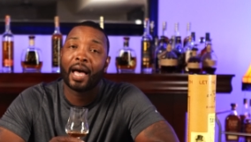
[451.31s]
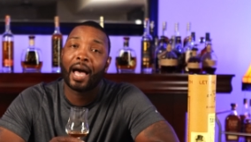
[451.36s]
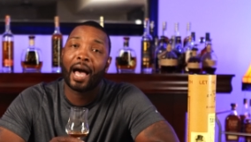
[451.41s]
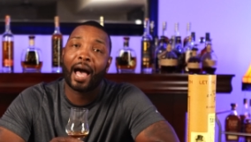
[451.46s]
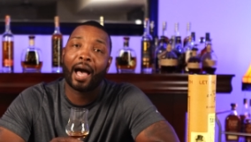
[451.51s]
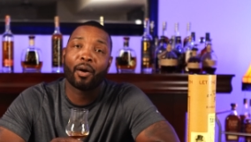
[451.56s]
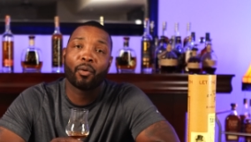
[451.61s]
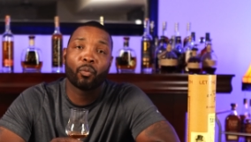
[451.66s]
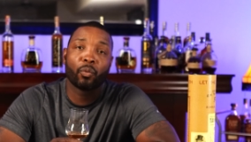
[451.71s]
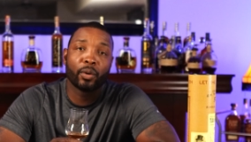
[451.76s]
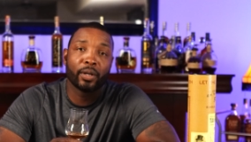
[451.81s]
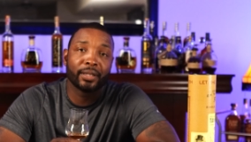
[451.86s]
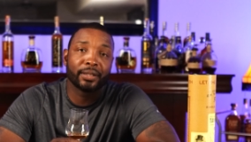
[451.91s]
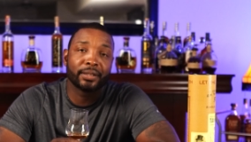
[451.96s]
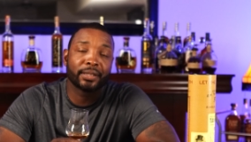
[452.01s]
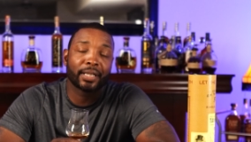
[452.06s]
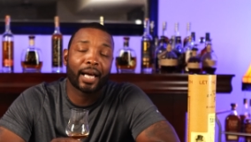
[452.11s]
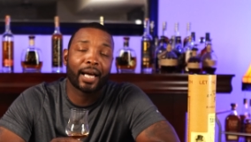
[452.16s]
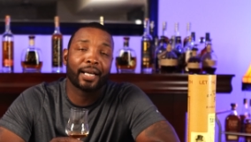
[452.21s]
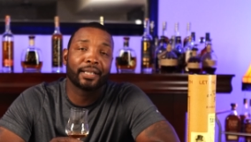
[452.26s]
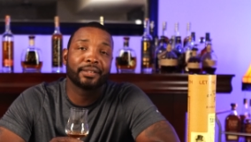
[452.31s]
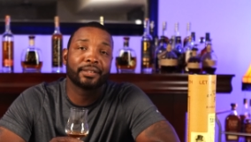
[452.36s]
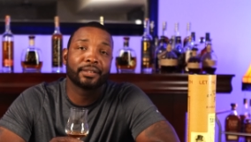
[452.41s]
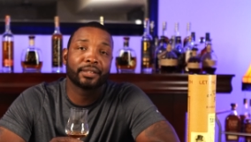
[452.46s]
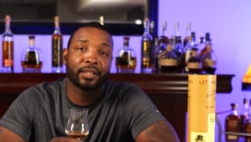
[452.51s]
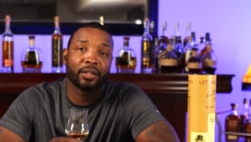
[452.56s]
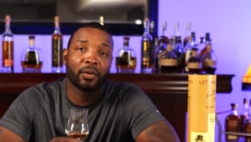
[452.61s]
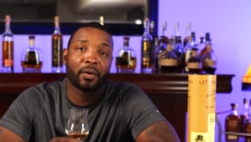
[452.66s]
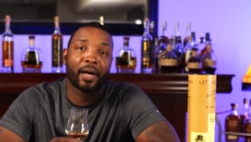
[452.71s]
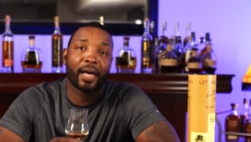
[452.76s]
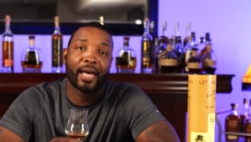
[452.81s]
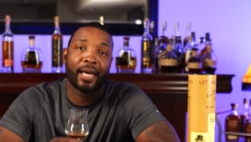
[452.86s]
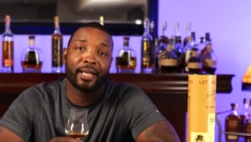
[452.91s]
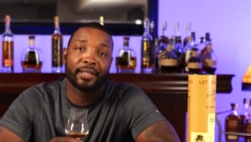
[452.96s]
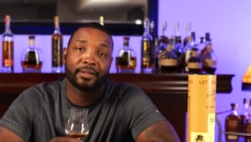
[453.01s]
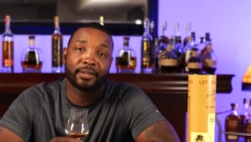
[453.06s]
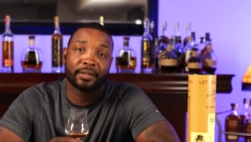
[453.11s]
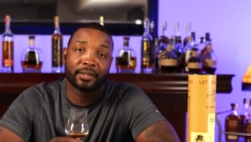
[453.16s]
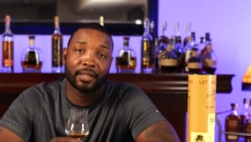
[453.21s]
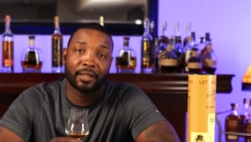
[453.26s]
I wish I still had
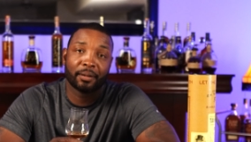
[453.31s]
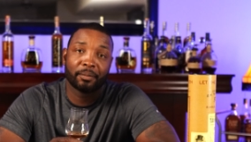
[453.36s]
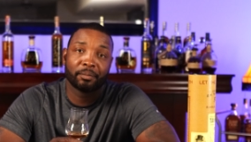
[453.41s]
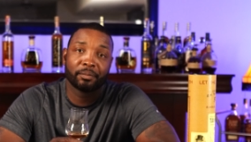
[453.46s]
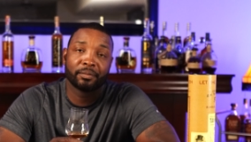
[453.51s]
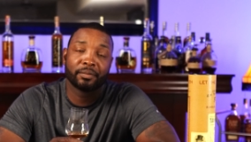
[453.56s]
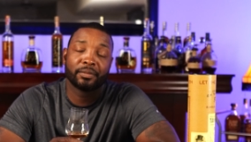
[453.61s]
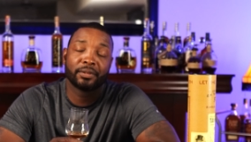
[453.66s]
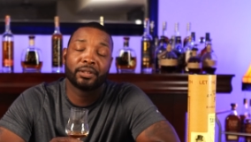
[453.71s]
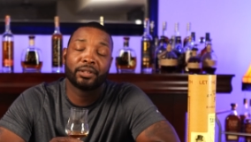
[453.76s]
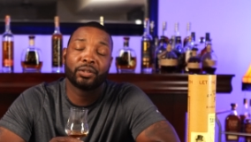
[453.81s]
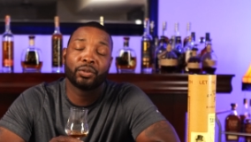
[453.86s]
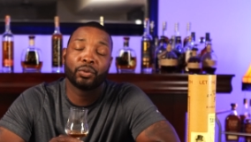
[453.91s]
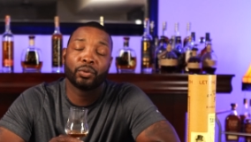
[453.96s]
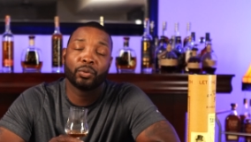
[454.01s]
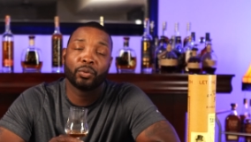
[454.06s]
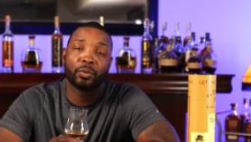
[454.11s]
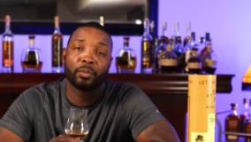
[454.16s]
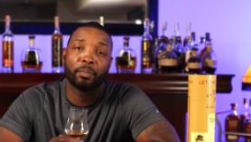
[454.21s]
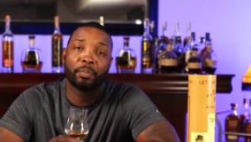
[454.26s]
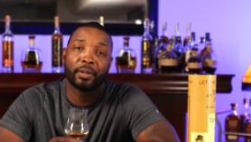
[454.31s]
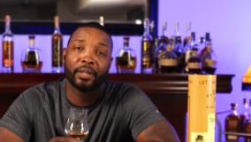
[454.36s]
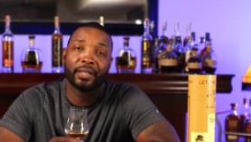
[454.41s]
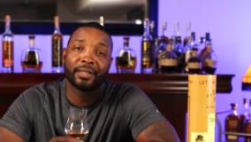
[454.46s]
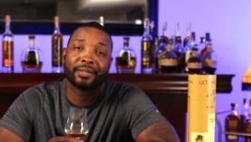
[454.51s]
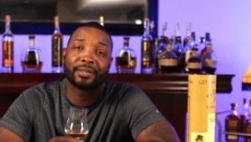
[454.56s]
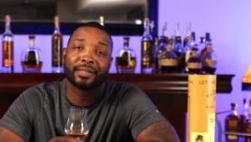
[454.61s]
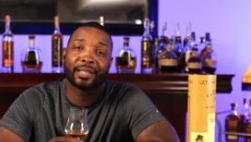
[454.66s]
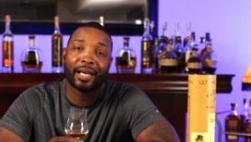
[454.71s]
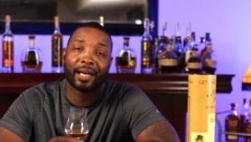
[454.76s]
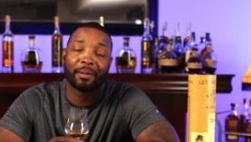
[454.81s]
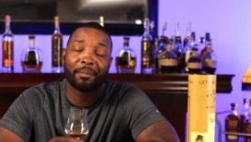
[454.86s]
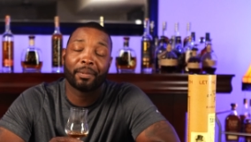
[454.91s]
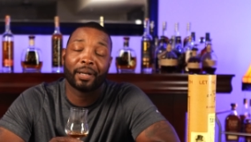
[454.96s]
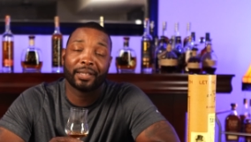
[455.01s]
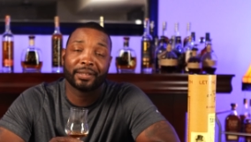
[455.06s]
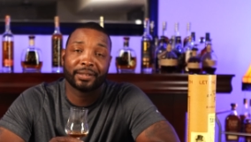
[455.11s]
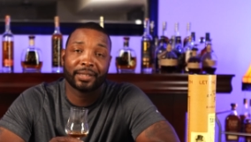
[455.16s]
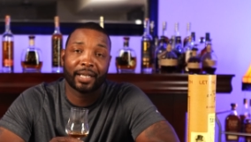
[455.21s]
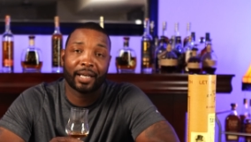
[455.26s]
some to put it side
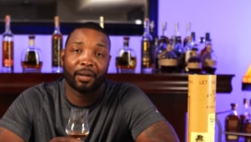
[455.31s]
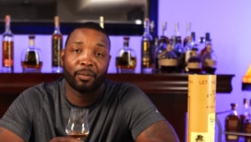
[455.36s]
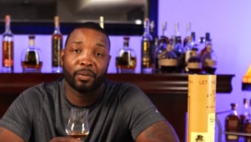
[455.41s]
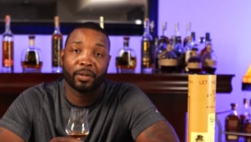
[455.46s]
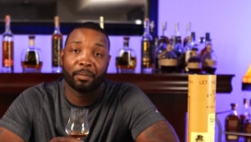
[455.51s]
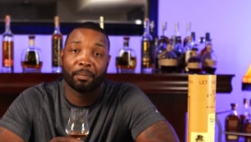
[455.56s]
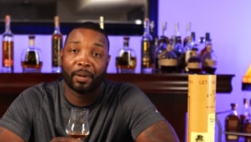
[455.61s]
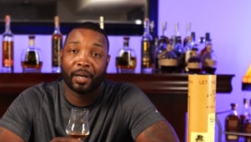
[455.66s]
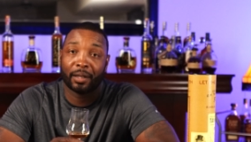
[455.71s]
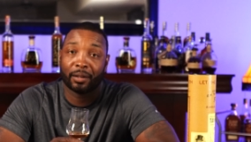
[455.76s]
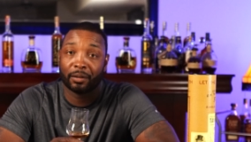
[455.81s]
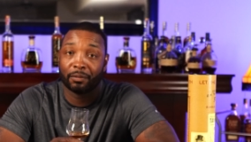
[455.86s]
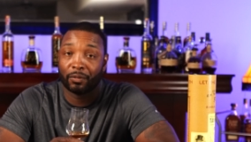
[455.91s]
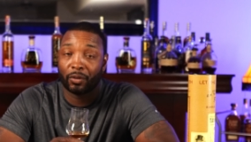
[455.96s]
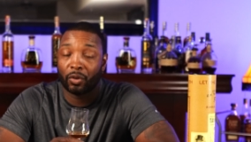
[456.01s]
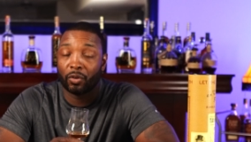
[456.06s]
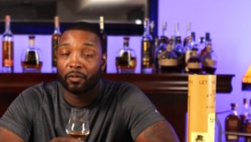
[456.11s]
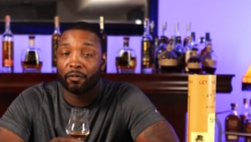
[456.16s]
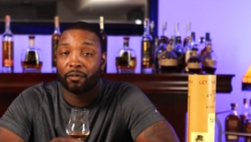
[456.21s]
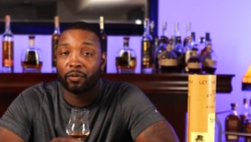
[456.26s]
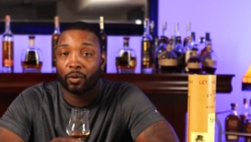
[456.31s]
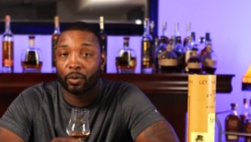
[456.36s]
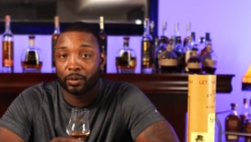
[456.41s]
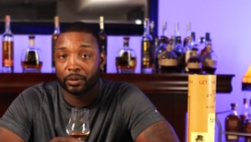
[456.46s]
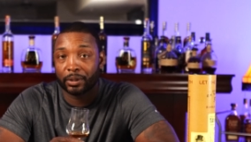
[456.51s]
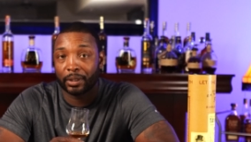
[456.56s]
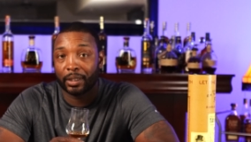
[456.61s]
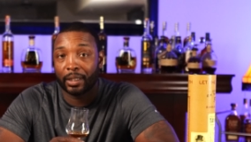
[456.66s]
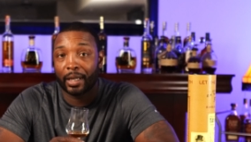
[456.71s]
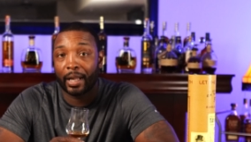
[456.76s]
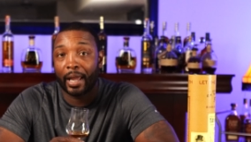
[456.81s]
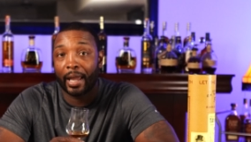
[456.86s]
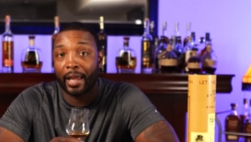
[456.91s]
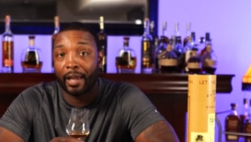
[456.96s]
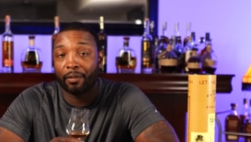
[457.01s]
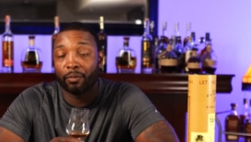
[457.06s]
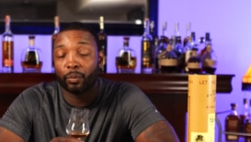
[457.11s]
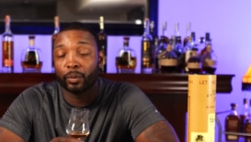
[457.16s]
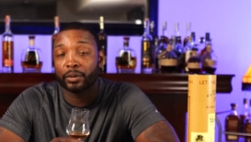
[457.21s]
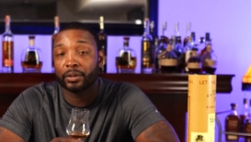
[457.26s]
by side with a bottle of Old Forester that I
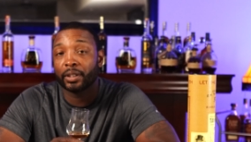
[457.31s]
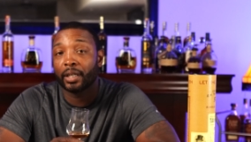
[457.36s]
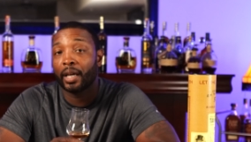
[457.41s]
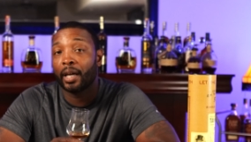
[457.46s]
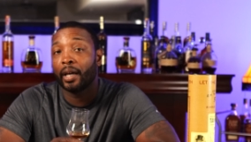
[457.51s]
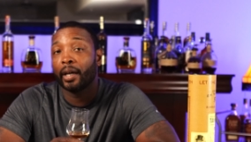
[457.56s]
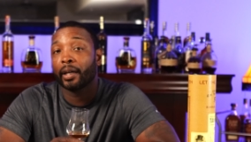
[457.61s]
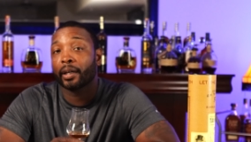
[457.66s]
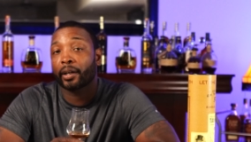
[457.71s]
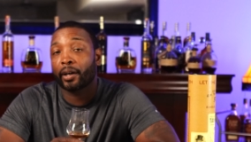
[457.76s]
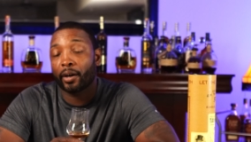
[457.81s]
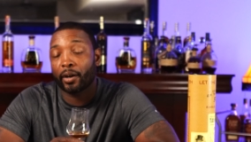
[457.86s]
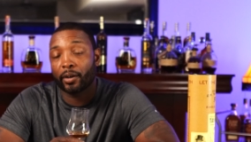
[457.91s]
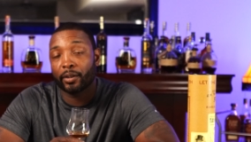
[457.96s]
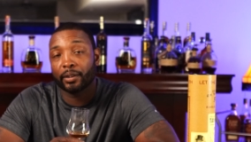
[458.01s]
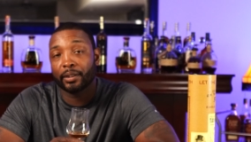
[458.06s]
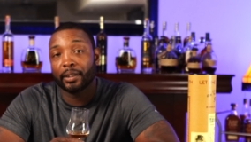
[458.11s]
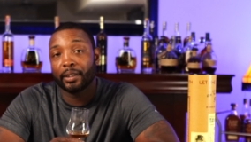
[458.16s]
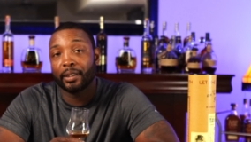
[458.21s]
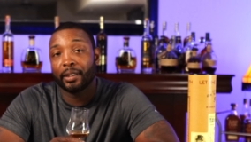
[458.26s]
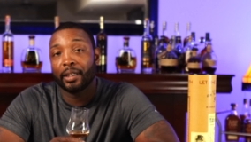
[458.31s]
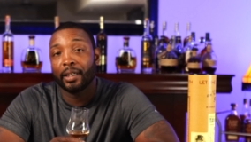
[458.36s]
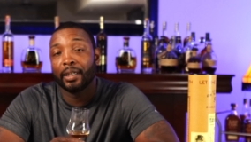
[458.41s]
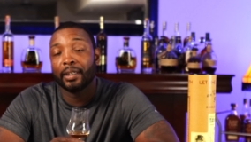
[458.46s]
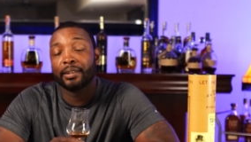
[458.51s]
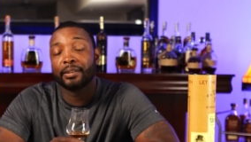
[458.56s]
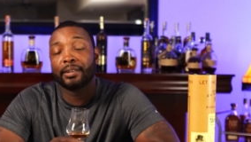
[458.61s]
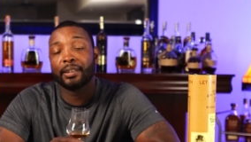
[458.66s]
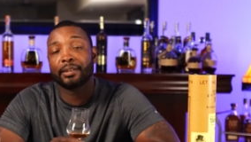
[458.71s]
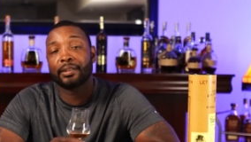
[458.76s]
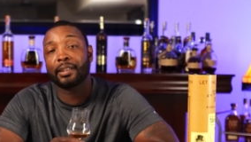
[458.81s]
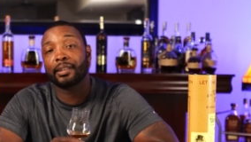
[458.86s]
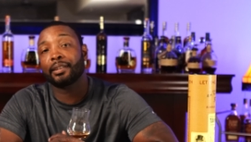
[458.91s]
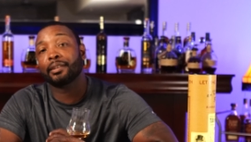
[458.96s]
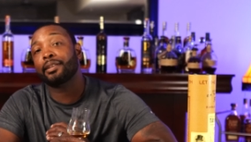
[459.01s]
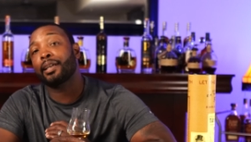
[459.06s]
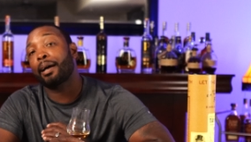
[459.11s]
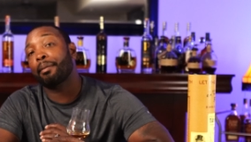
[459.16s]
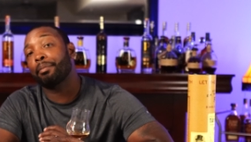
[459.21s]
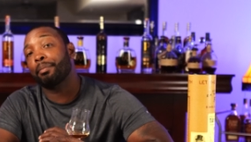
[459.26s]
have, which currently sits at
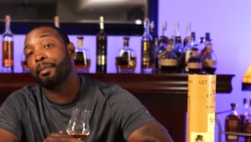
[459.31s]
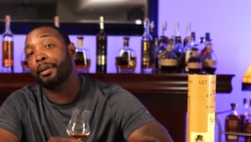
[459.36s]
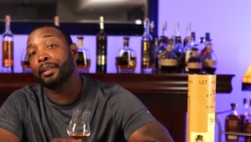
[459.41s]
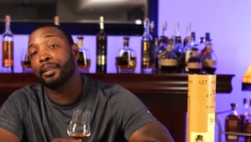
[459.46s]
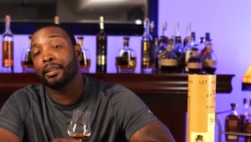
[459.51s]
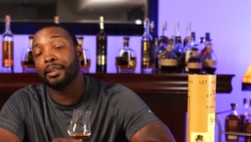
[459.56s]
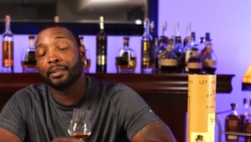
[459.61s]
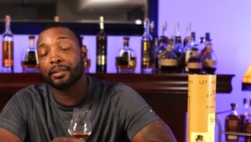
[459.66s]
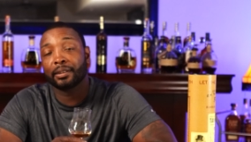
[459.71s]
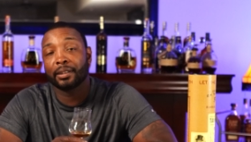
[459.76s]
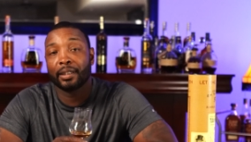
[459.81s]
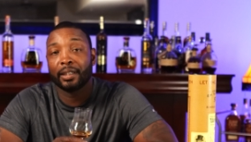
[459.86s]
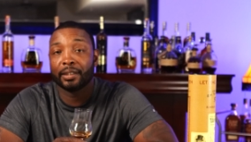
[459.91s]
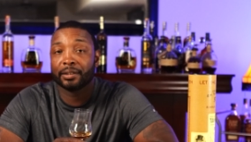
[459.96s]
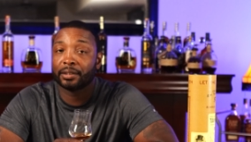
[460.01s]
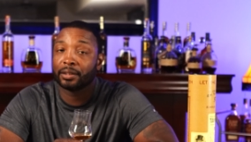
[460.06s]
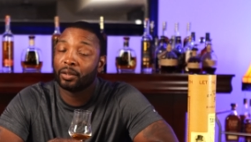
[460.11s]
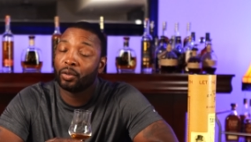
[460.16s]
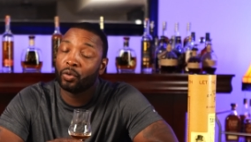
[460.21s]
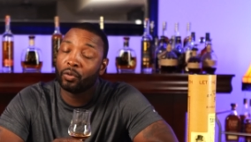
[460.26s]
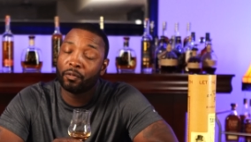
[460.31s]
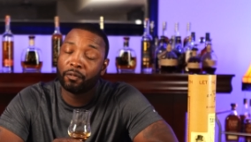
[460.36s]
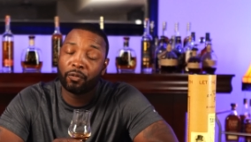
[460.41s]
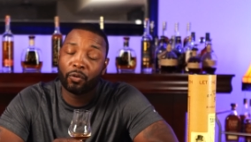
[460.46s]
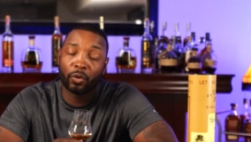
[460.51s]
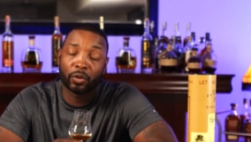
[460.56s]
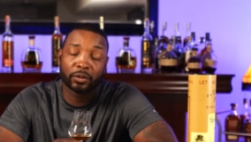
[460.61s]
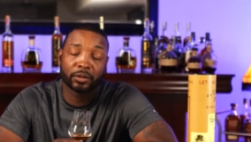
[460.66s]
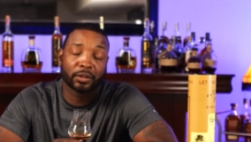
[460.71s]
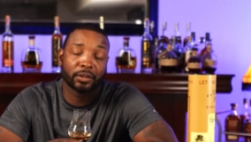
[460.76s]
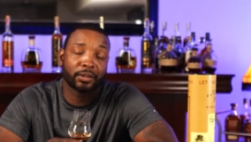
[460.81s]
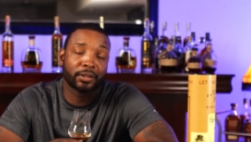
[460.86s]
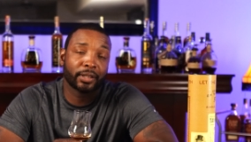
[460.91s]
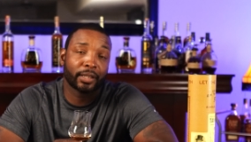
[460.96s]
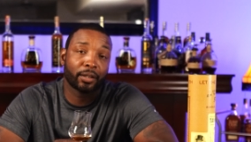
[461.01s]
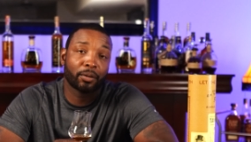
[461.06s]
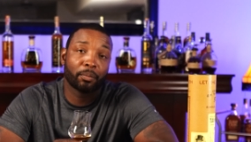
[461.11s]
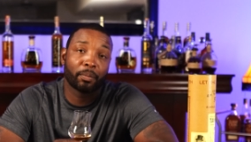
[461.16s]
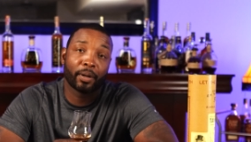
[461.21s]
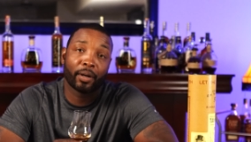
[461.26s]
the top of my list. It's an Old Forester
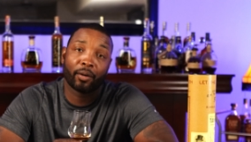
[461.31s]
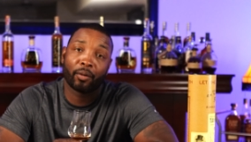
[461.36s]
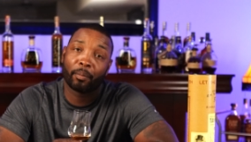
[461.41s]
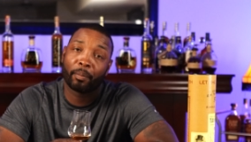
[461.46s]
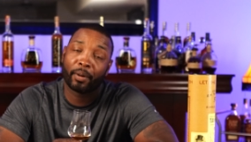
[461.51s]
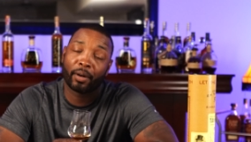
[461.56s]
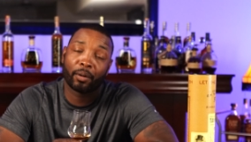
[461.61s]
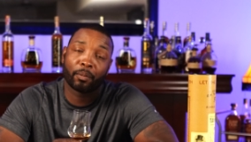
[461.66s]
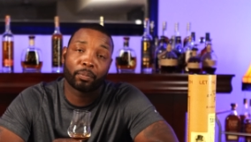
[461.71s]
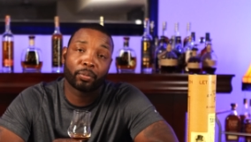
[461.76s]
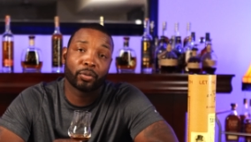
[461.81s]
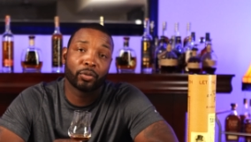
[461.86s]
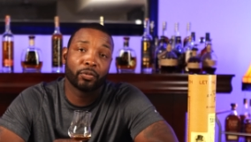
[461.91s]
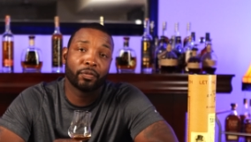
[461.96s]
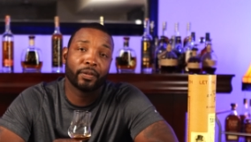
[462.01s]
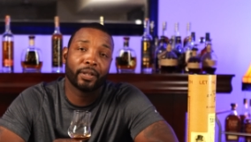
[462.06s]
single barrel barrel proof.